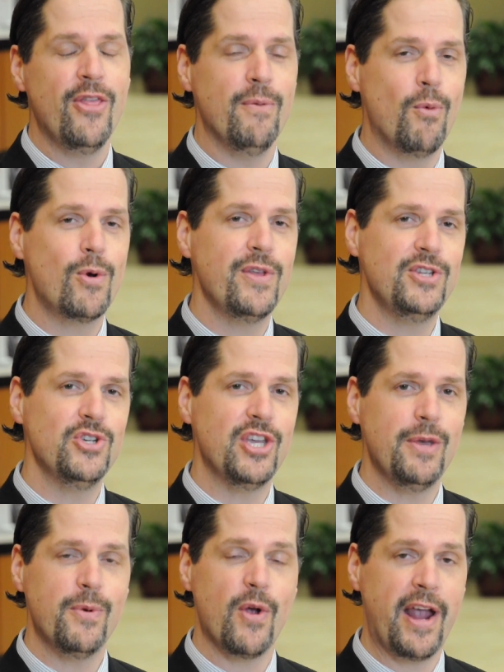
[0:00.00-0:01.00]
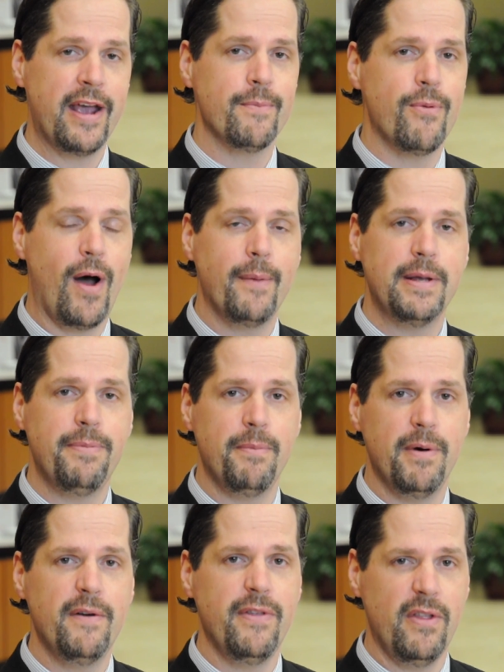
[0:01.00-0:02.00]
The more that you keep your hand propped up
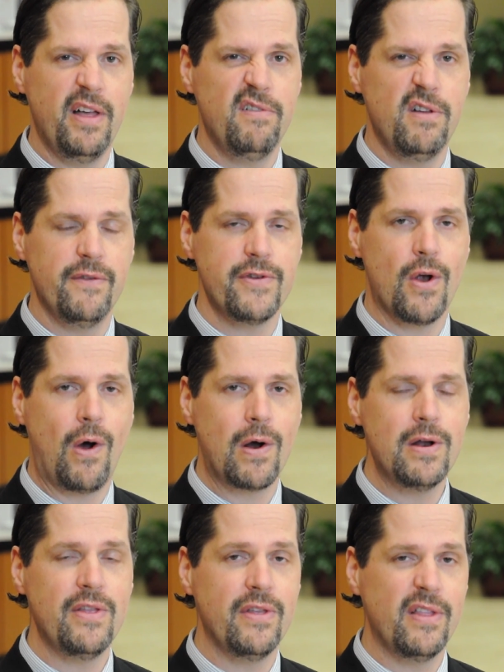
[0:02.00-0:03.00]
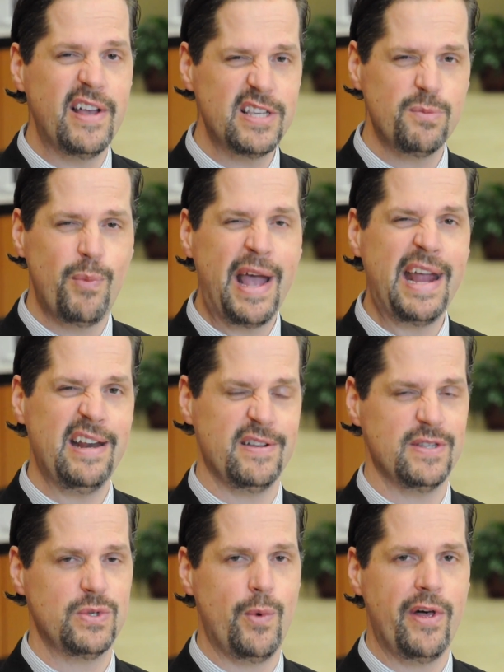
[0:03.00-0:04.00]
above the level of your heart, the less pain
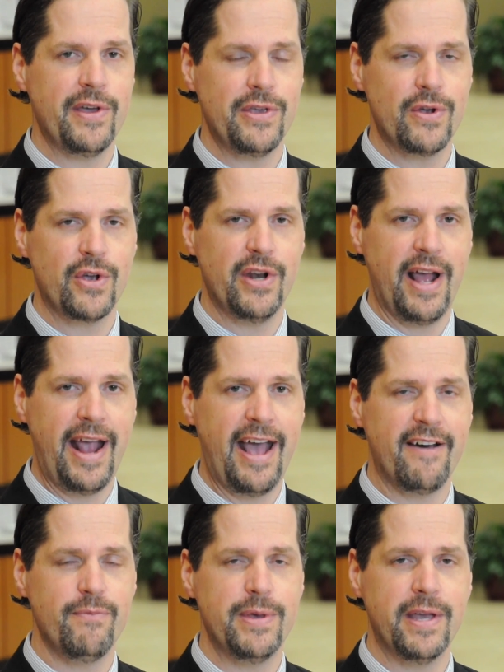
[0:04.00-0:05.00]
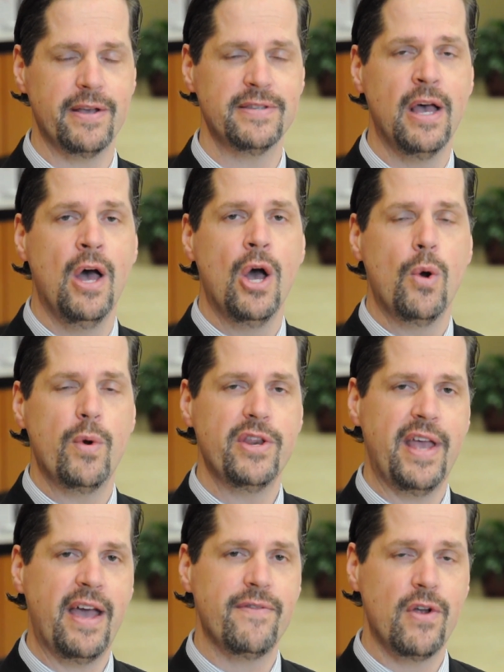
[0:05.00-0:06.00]
and swelling you're going to have, because
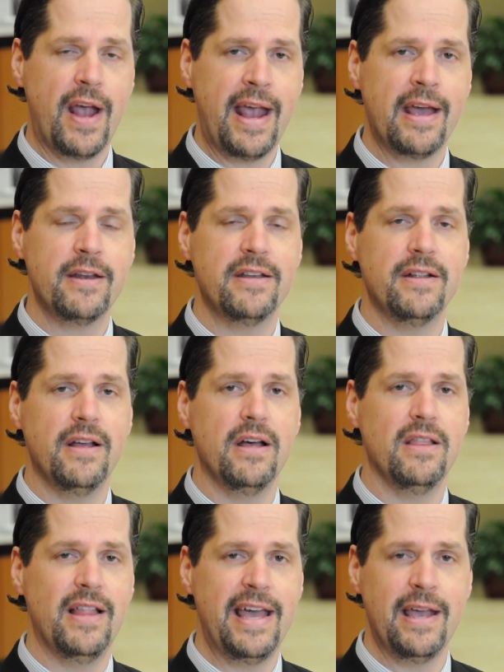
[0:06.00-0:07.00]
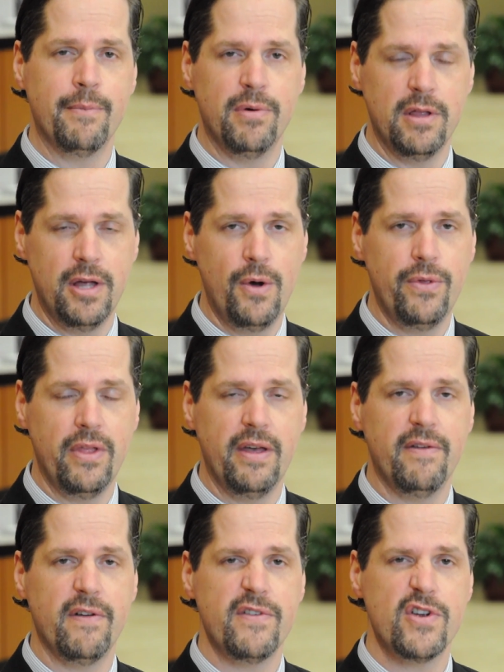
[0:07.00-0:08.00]
when you have your hand laying below the
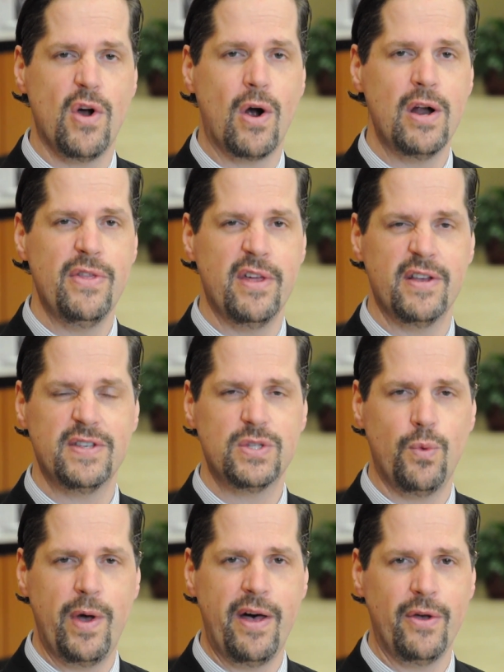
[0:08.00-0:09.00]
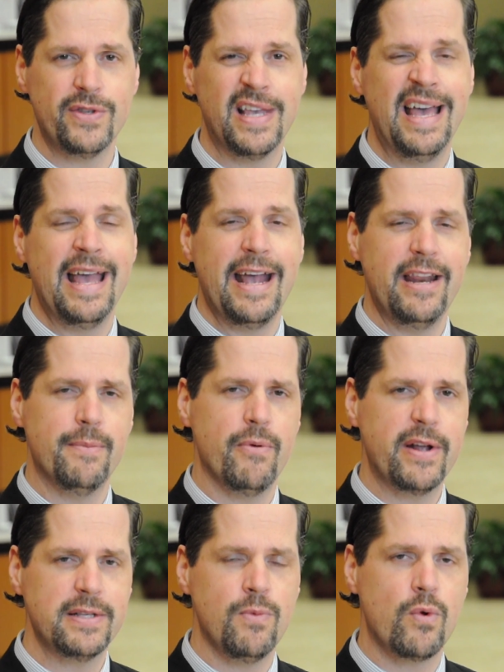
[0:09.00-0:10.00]
level of your heart, then it swells and it
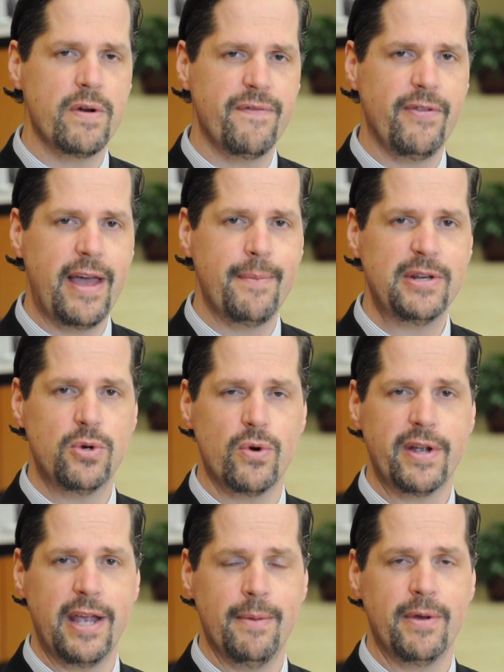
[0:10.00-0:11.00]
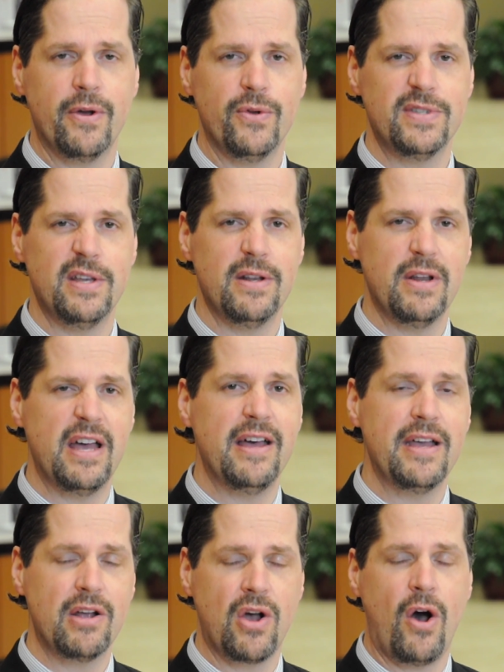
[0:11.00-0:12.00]
brings more inflammatory chemicals
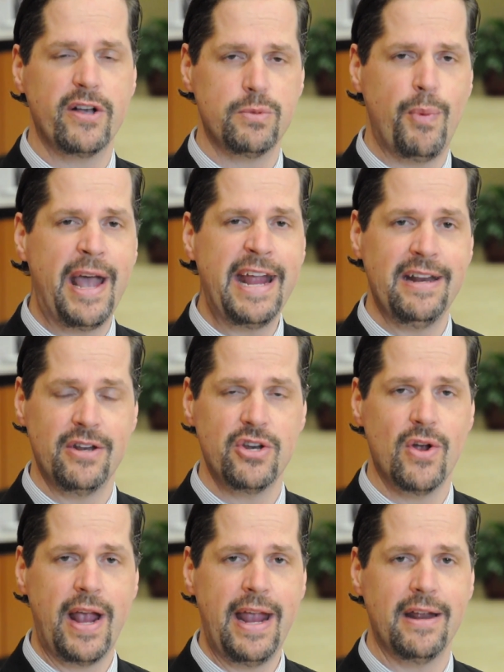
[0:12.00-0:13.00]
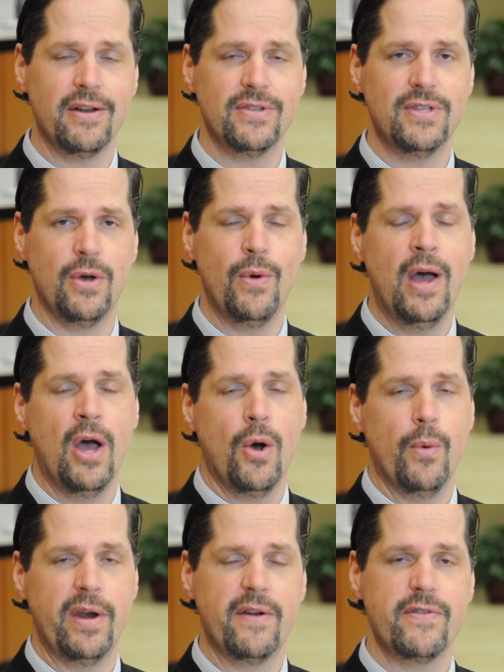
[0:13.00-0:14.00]
that cause pain in your hand. And so
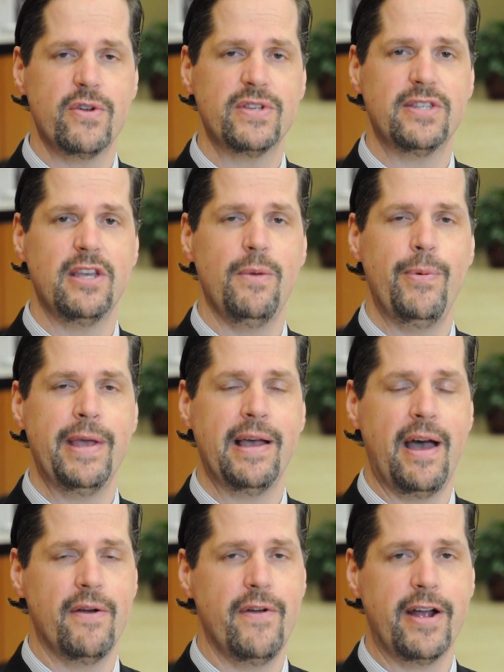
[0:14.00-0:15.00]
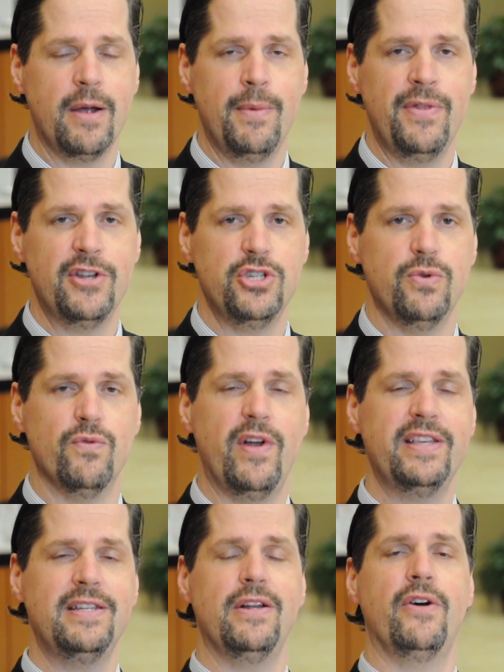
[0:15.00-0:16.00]
whenever you're sleeping, I recommend that you
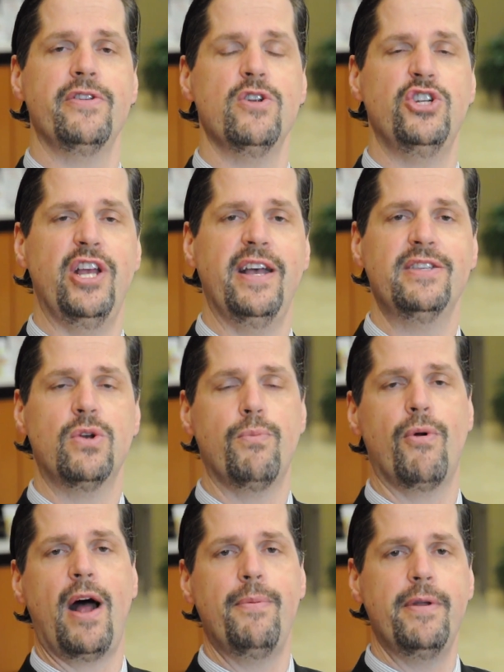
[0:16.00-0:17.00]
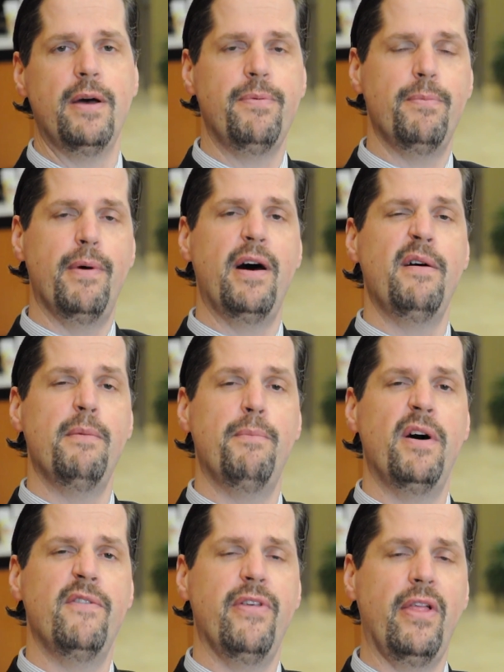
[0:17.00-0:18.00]
rest it on your chest or prop it up
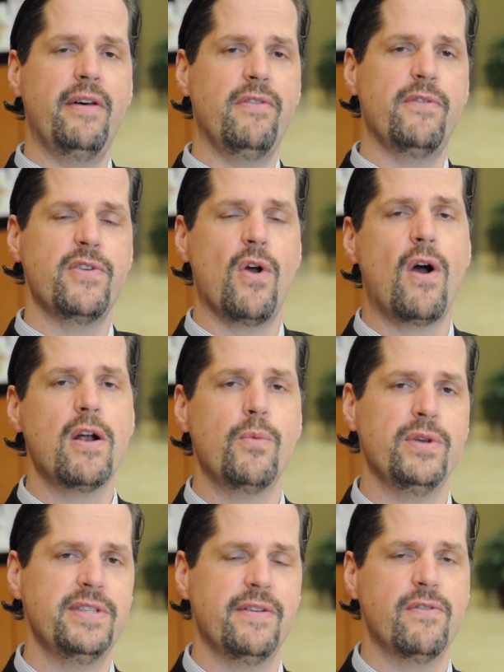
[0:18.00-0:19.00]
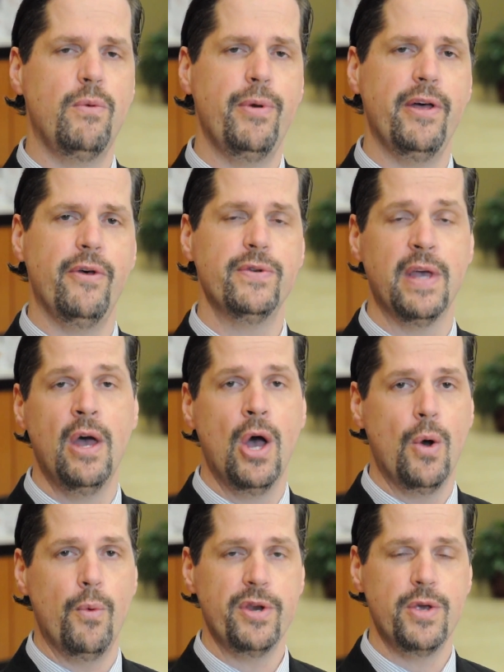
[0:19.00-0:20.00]
above the level of your heart with several pillows
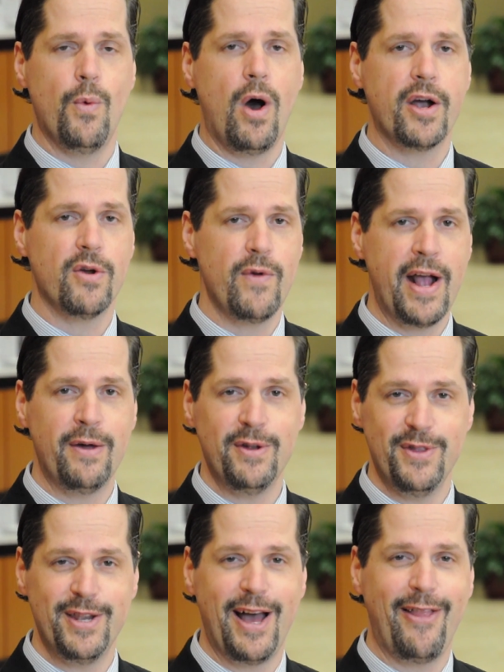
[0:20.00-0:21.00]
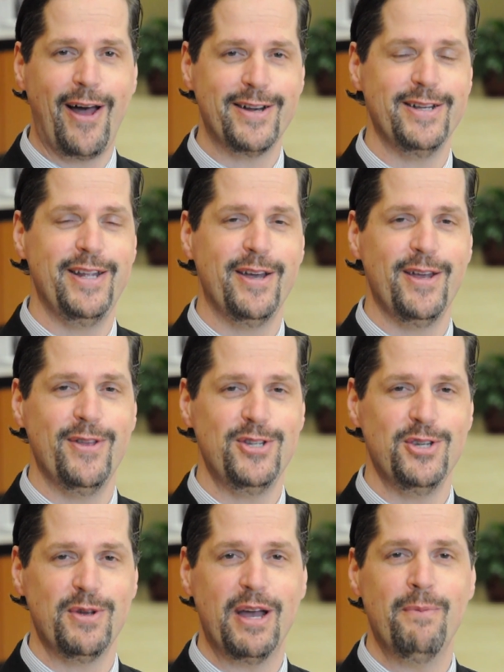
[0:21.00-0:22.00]
when you walk around, and then I like to tell you
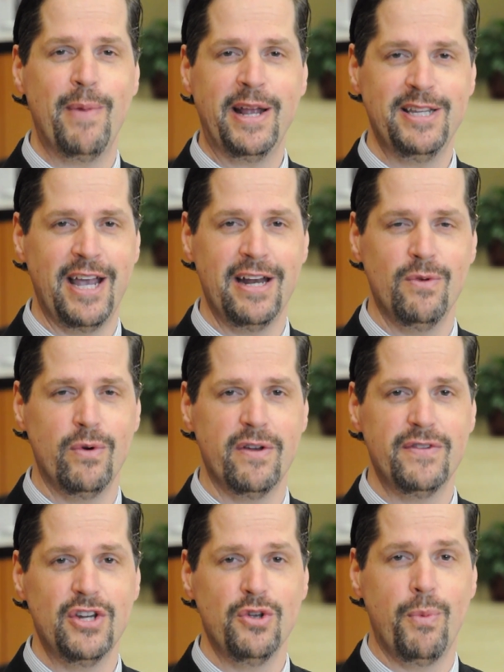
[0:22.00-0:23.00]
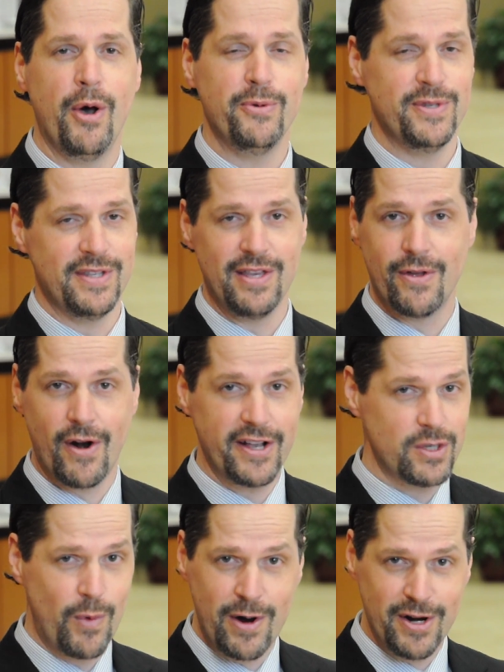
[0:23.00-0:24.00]
that you maintain one of 2 poses. Either
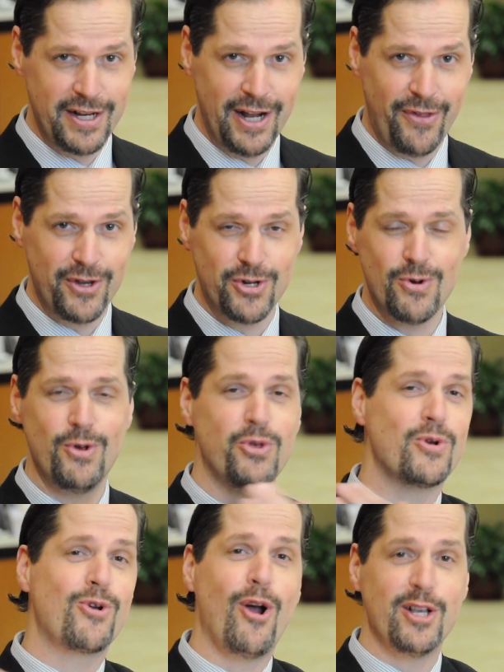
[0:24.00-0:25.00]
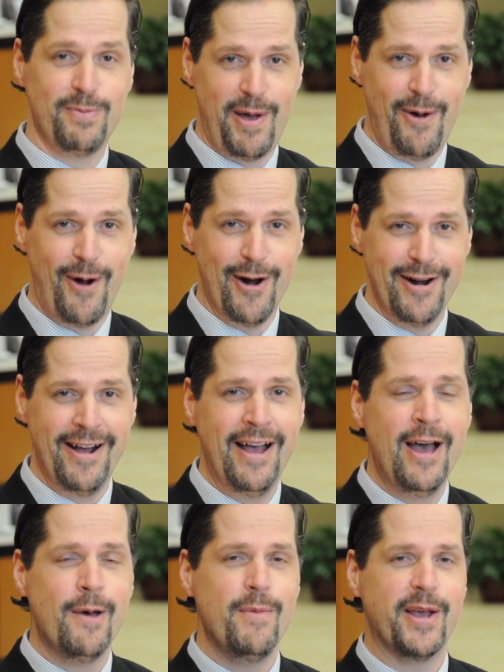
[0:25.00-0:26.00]
I swear to tell the truth or cross my heart,
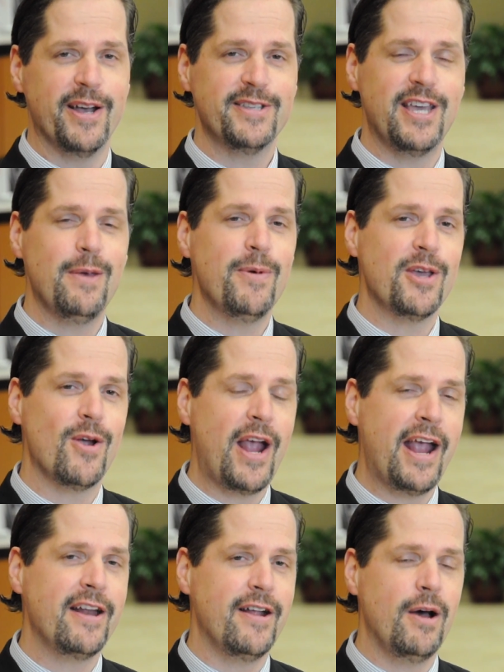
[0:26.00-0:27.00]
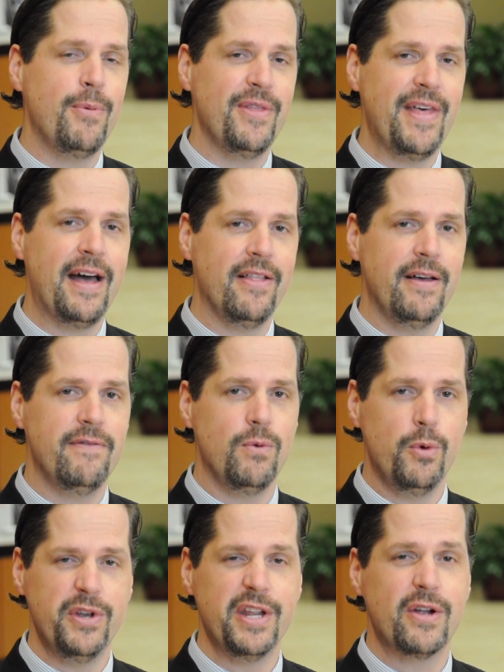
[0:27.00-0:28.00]
because keeping your hand up at that
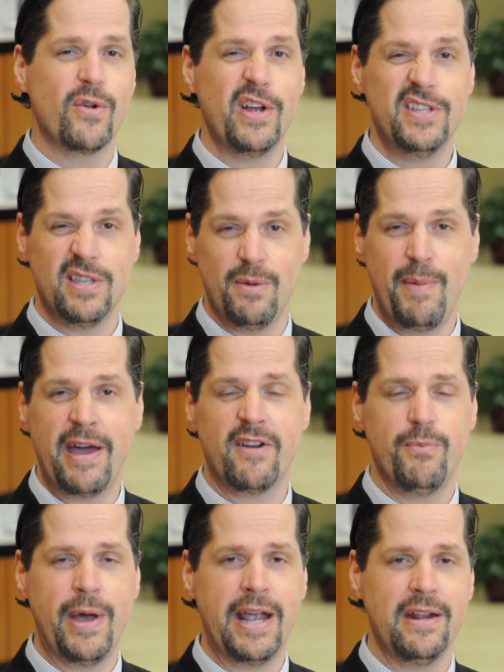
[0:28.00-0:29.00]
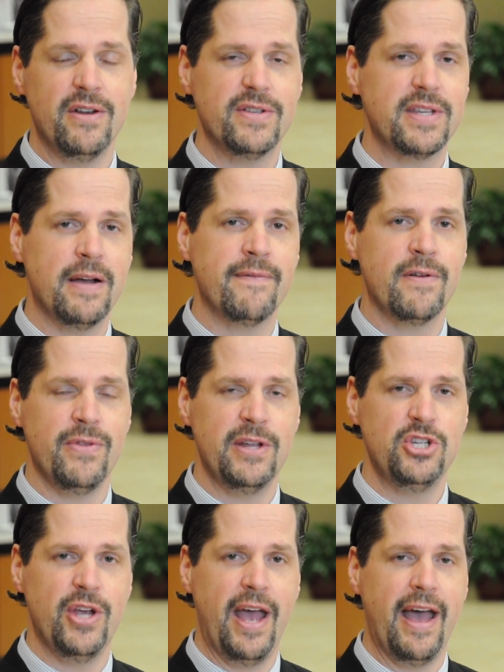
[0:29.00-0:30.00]
level will decrease the amount of pain and discomfort
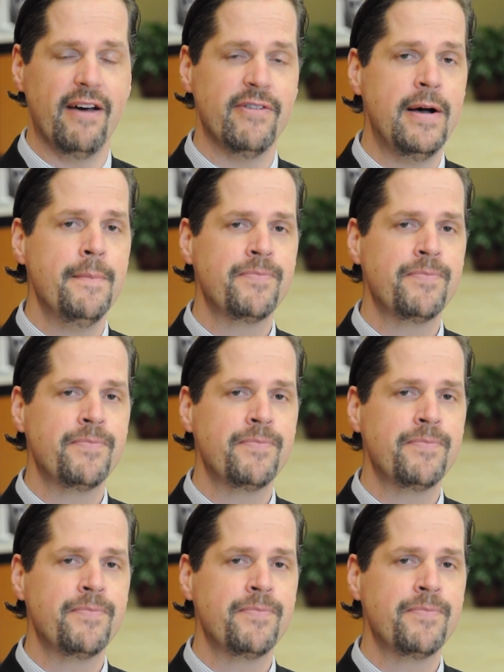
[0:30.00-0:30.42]
that you have.